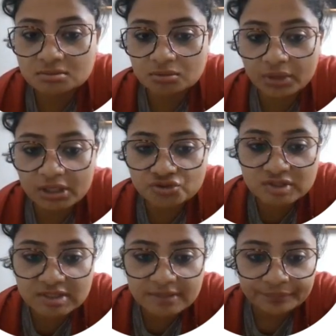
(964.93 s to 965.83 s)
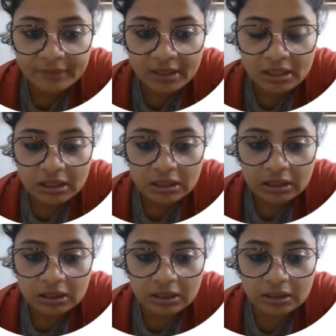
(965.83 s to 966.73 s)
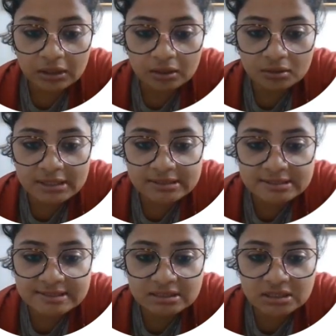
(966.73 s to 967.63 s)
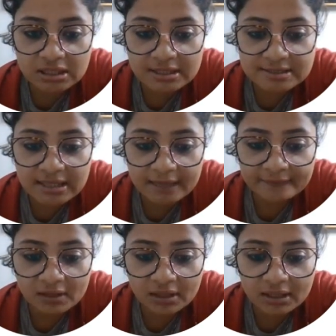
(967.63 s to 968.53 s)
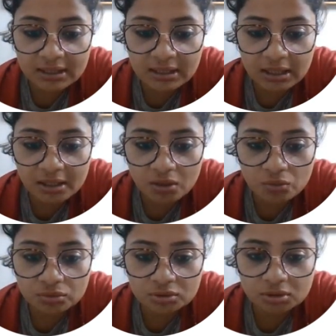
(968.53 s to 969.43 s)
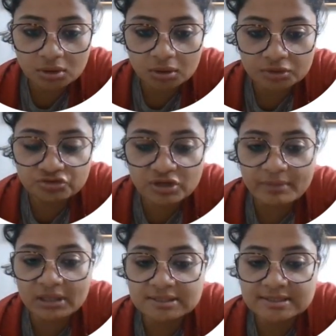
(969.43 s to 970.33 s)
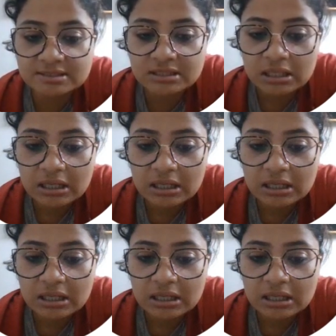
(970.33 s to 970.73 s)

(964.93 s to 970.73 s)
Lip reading: Okay, so see, it is increasing, I think, till around 3 months.